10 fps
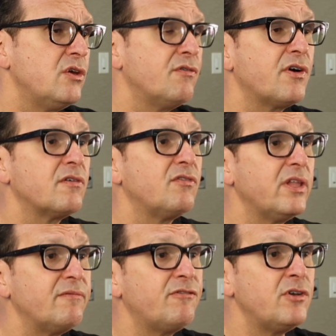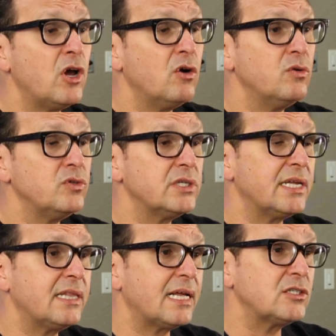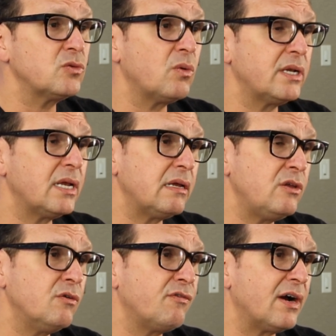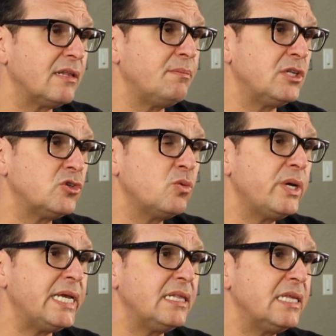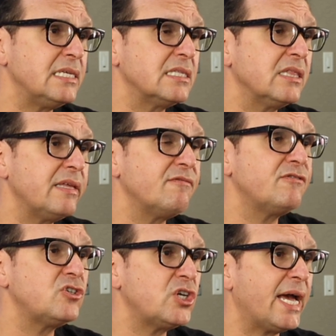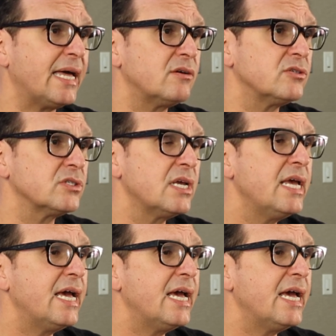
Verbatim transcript: You've heard of lymph nodes, and that's what you find between these lymph channels.